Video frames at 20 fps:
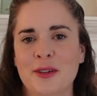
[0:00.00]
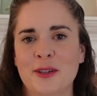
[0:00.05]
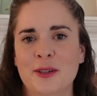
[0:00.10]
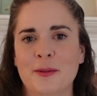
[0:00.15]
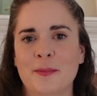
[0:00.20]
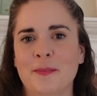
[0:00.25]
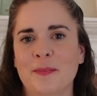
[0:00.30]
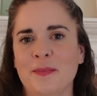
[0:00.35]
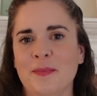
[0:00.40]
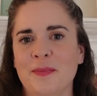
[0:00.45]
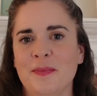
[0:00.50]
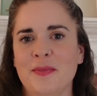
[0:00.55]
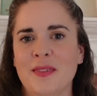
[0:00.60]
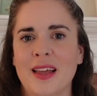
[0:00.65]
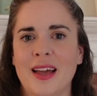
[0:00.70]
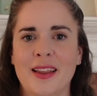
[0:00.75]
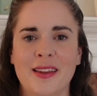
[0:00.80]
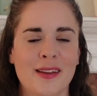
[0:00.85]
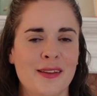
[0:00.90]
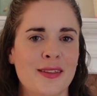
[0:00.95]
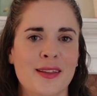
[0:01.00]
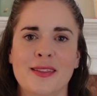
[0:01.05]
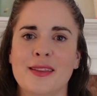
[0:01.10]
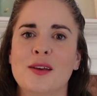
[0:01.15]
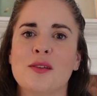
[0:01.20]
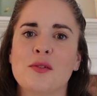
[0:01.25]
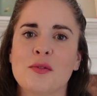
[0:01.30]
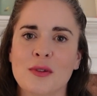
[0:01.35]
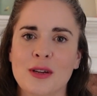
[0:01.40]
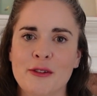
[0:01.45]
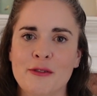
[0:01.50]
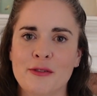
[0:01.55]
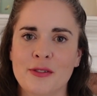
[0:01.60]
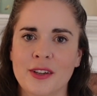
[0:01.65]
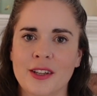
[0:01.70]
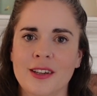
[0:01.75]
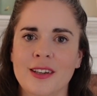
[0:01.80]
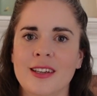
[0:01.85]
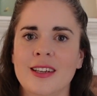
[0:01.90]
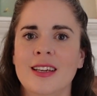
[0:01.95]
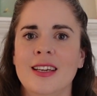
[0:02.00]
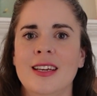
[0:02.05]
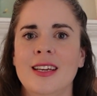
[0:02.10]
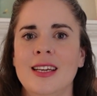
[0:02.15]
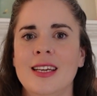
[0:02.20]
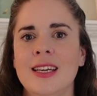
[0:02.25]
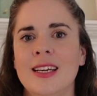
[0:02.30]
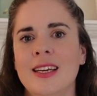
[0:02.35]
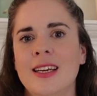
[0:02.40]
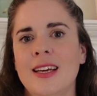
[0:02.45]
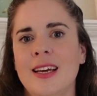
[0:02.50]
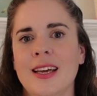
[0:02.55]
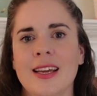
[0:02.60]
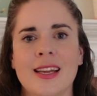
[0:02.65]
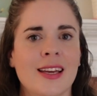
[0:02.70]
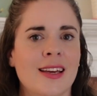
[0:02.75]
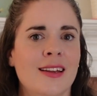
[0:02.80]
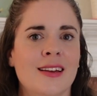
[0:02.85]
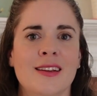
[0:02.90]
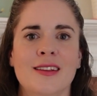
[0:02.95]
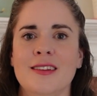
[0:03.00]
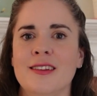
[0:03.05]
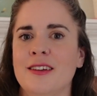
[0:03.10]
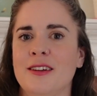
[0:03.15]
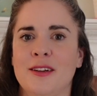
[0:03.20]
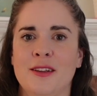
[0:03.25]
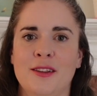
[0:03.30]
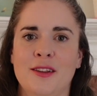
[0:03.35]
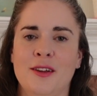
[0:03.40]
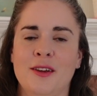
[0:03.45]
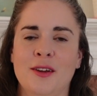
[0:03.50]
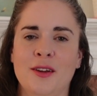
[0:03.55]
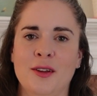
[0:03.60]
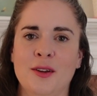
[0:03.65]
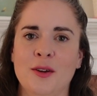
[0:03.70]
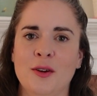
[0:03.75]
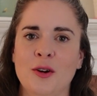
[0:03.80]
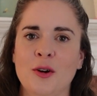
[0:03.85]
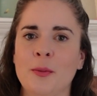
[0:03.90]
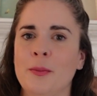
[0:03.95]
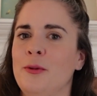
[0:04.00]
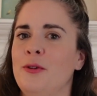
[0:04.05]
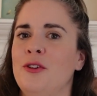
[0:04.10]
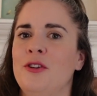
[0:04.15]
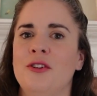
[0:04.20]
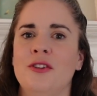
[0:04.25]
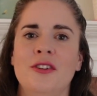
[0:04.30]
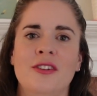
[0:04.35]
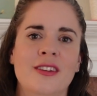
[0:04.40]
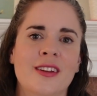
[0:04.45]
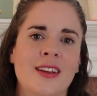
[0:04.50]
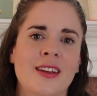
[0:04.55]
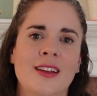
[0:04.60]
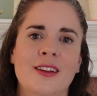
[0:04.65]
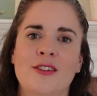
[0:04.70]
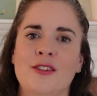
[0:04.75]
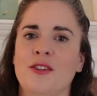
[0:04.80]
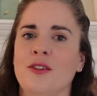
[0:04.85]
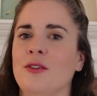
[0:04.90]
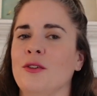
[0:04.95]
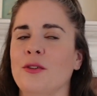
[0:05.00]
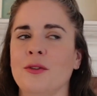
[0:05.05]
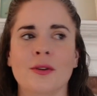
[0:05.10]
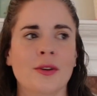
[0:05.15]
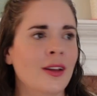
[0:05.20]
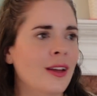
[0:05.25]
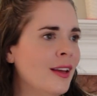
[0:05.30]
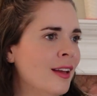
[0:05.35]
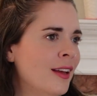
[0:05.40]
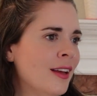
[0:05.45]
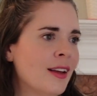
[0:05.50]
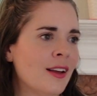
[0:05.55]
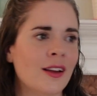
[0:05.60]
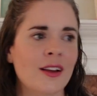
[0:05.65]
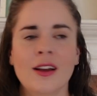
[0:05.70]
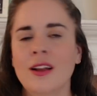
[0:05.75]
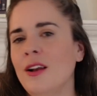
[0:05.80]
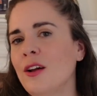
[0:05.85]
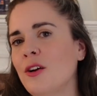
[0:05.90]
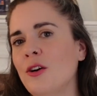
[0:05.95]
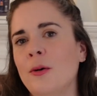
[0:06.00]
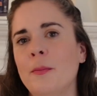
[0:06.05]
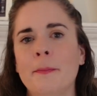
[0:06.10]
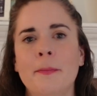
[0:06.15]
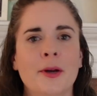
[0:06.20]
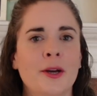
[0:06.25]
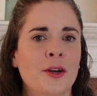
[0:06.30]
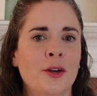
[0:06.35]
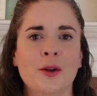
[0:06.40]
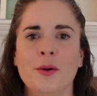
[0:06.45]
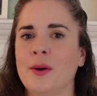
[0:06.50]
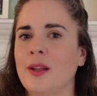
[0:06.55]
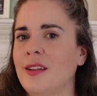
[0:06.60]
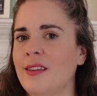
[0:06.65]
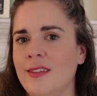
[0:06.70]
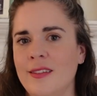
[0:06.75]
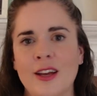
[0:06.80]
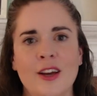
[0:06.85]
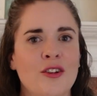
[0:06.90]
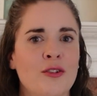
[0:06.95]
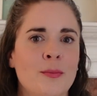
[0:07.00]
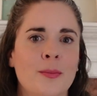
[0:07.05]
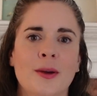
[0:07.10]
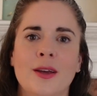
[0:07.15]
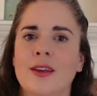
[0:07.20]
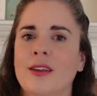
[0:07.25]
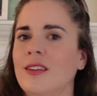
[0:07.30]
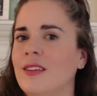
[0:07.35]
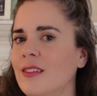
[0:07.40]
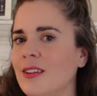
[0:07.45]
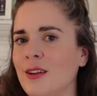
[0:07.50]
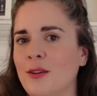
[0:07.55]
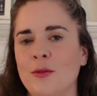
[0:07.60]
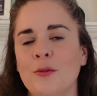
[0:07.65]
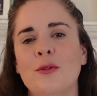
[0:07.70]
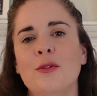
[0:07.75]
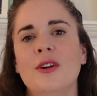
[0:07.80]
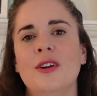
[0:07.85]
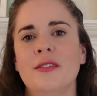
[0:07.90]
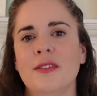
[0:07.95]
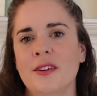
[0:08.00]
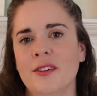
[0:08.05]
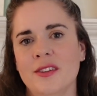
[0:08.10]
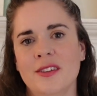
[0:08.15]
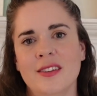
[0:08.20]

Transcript: and I think that's really fun. Again, it's another opportunity to colour combo and stash bust and all of those